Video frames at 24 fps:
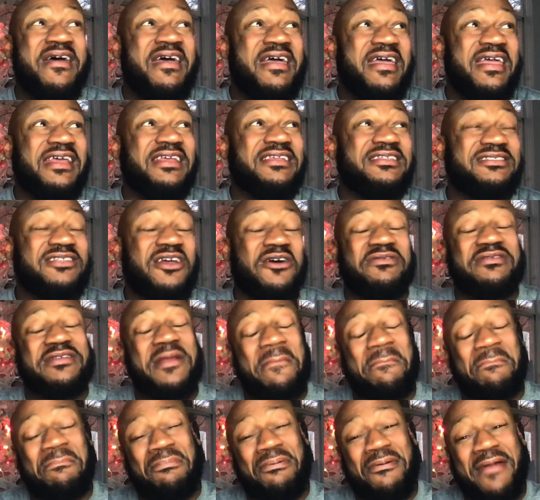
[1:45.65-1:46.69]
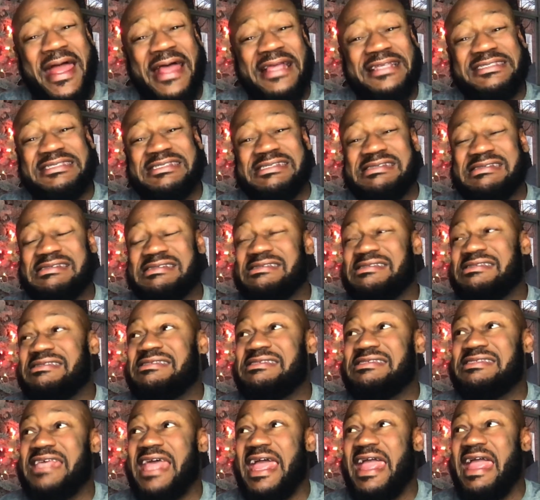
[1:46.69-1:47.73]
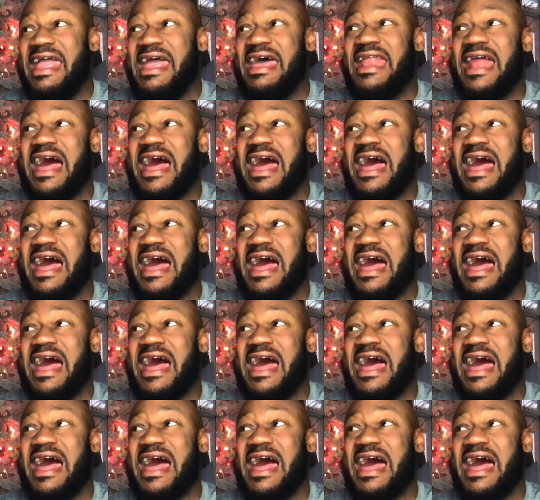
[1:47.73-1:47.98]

depressing and sad.